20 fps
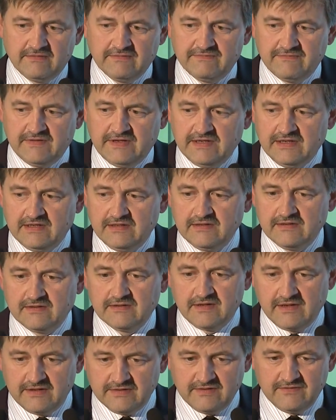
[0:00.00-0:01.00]
final
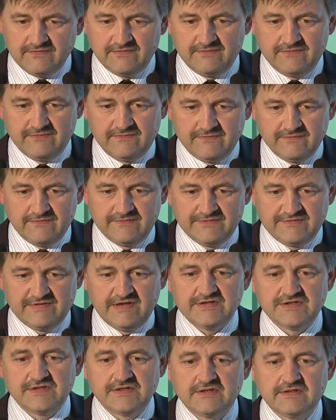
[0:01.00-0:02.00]
kind of
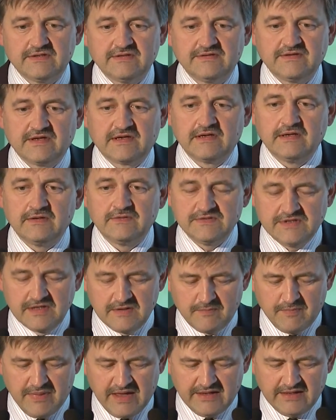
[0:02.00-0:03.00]
session, the
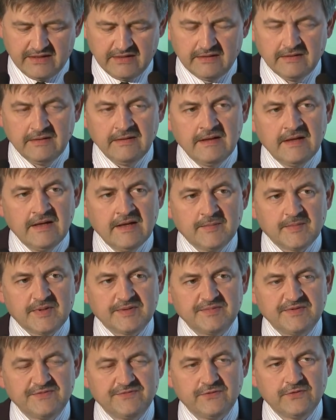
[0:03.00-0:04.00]
closing panel.
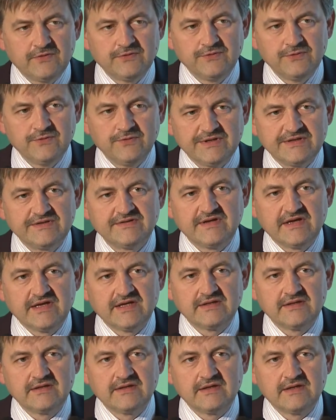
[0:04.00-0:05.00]
But before doing
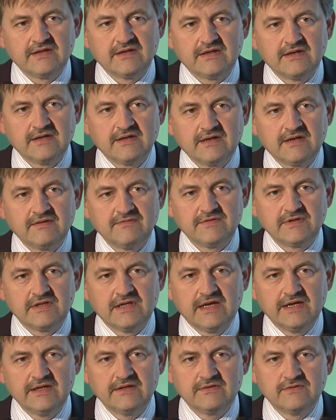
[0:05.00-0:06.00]
that, I would
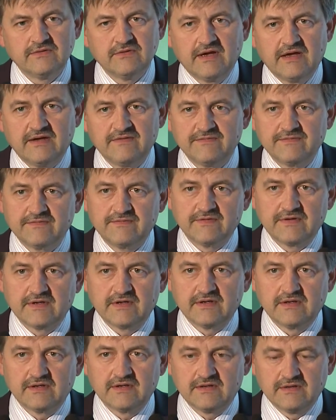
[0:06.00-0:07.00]
like to have
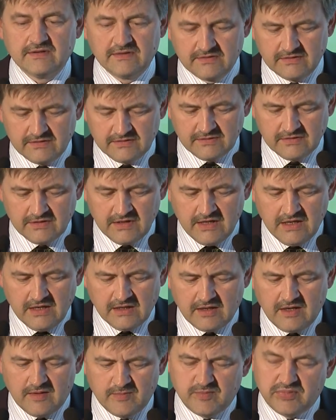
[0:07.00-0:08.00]
a
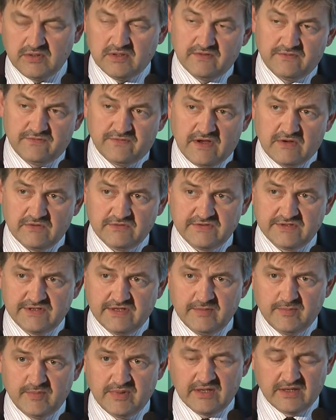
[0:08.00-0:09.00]
couple of
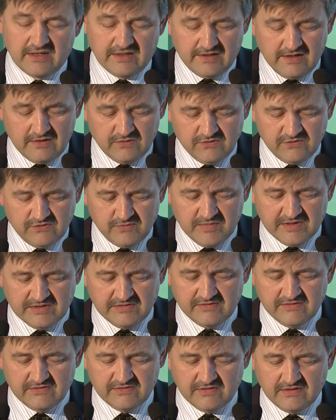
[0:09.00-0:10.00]
housekeeping
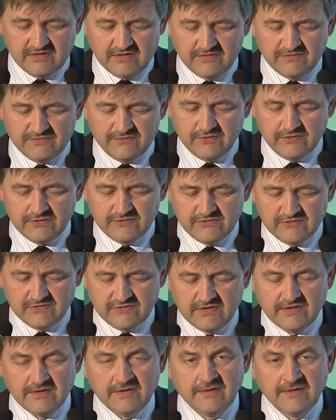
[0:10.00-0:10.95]
announcements. First,